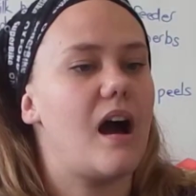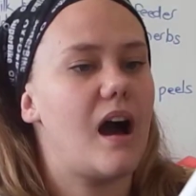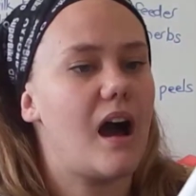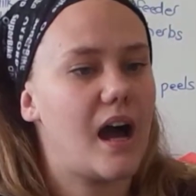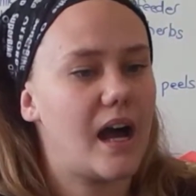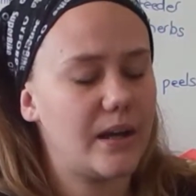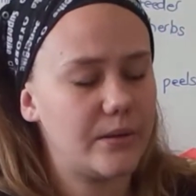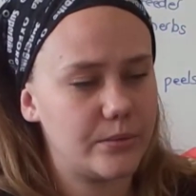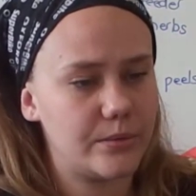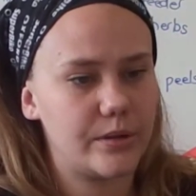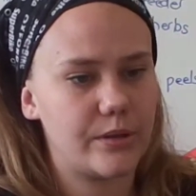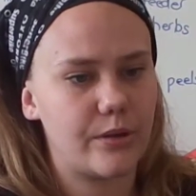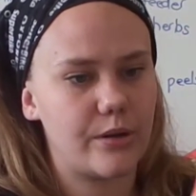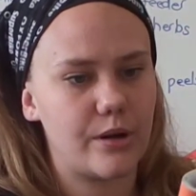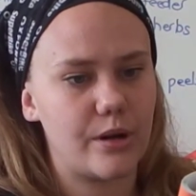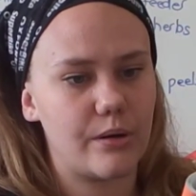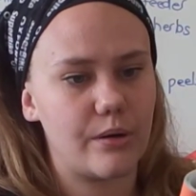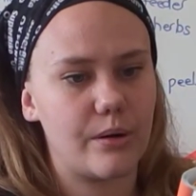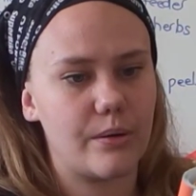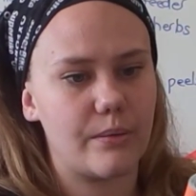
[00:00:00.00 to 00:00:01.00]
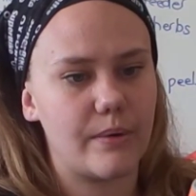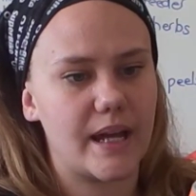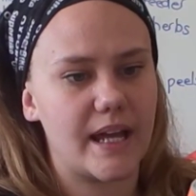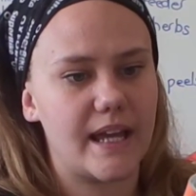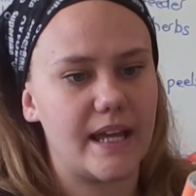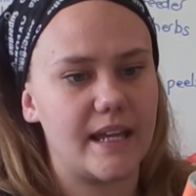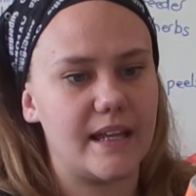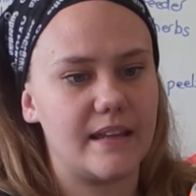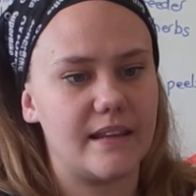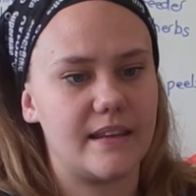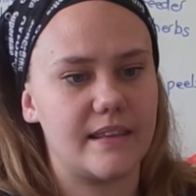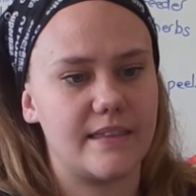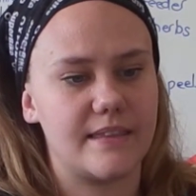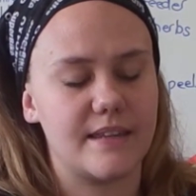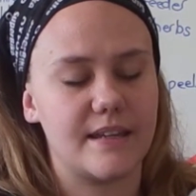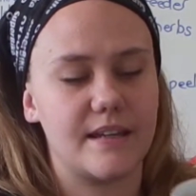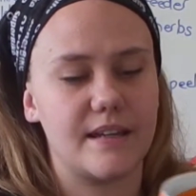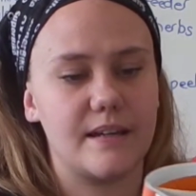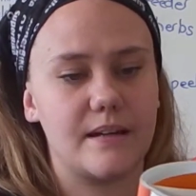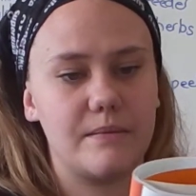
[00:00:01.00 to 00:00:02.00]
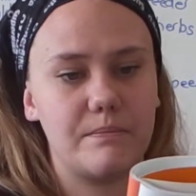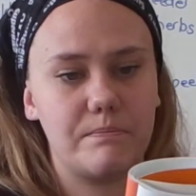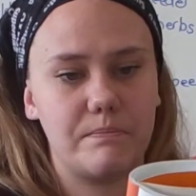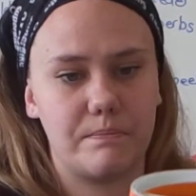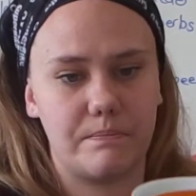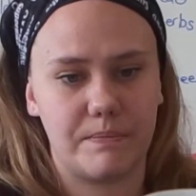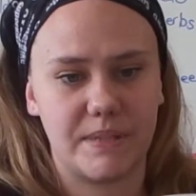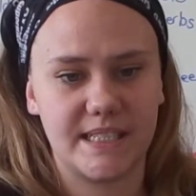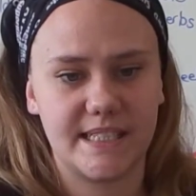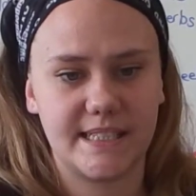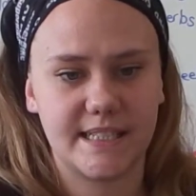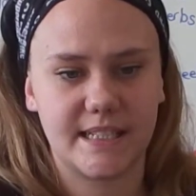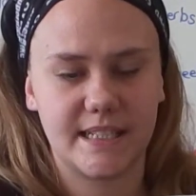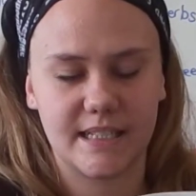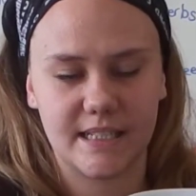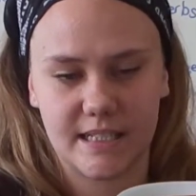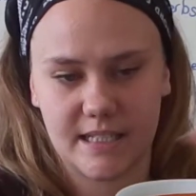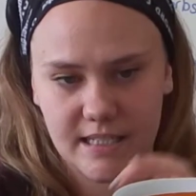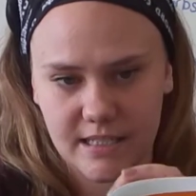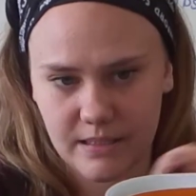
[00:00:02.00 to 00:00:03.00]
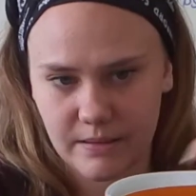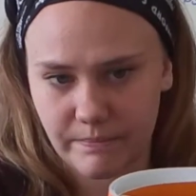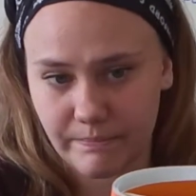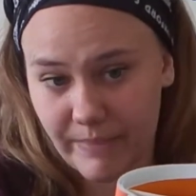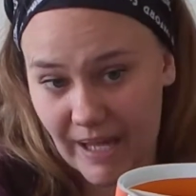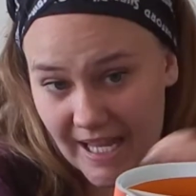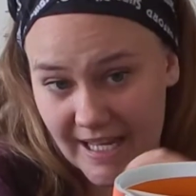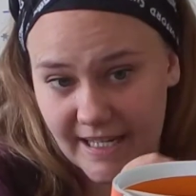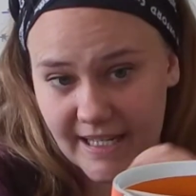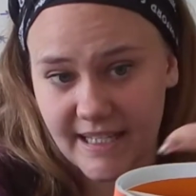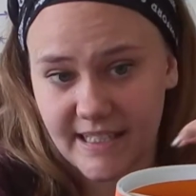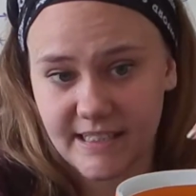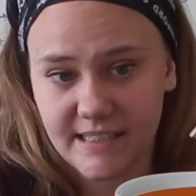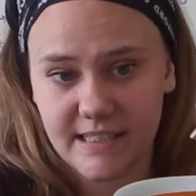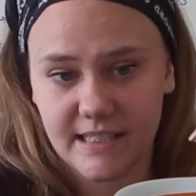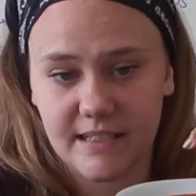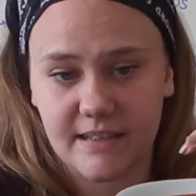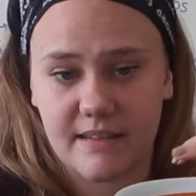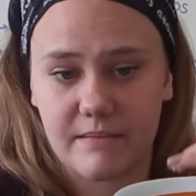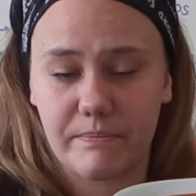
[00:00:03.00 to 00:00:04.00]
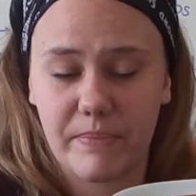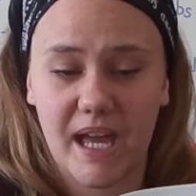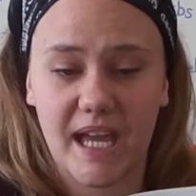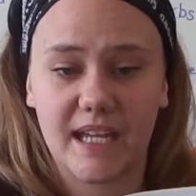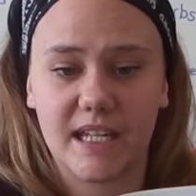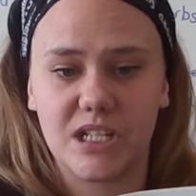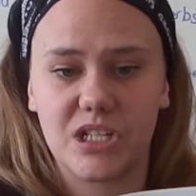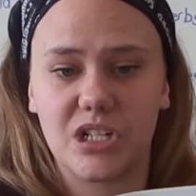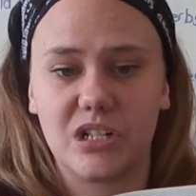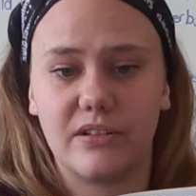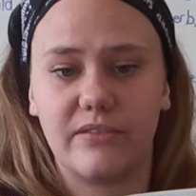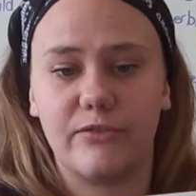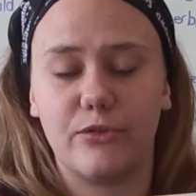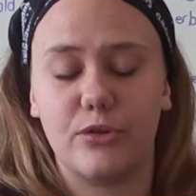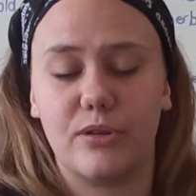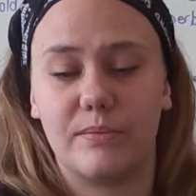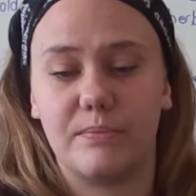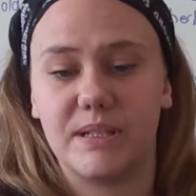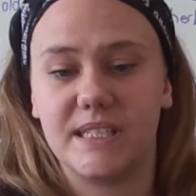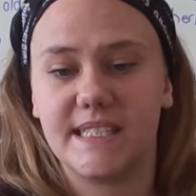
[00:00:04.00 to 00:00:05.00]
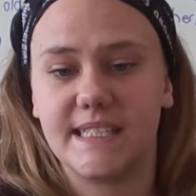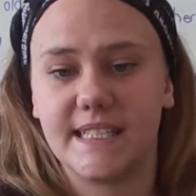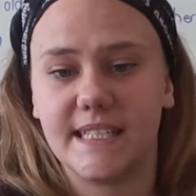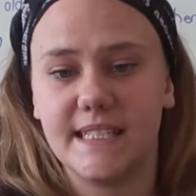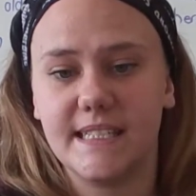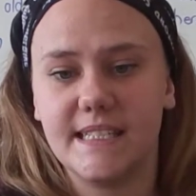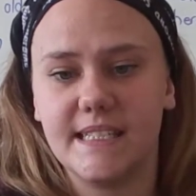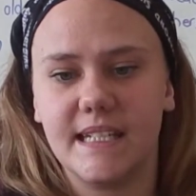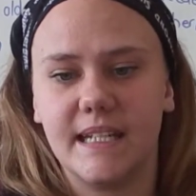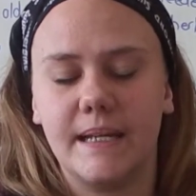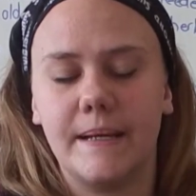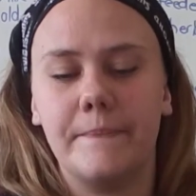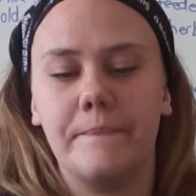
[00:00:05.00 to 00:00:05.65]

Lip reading: I would throw away the biscuit packet, the packaging for the biscuit.